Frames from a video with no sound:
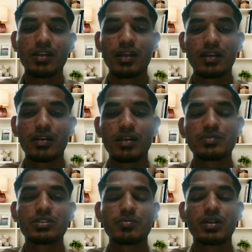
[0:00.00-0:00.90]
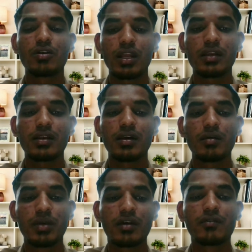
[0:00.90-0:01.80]
and responsible online
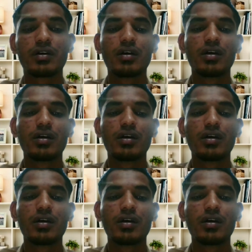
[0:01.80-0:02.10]
behavior.